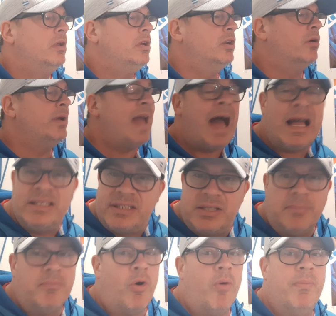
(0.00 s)
You know, he had
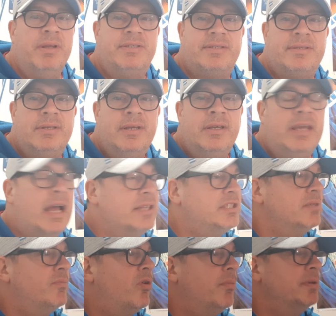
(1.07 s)
some moments.
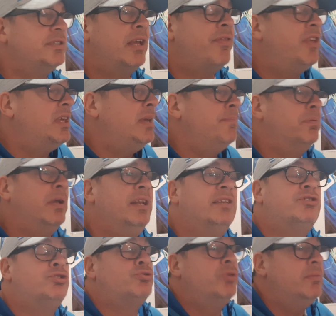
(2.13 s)
I think he played
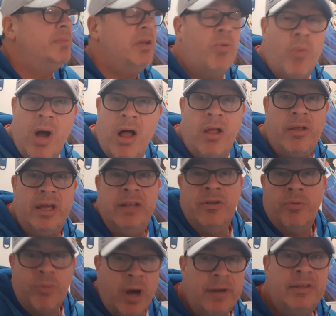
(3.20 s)
extremely well in
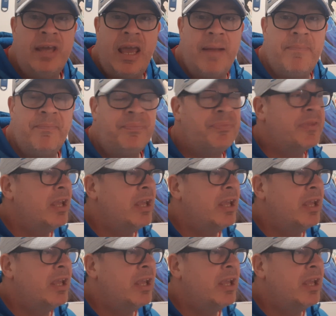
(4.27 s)
the run game.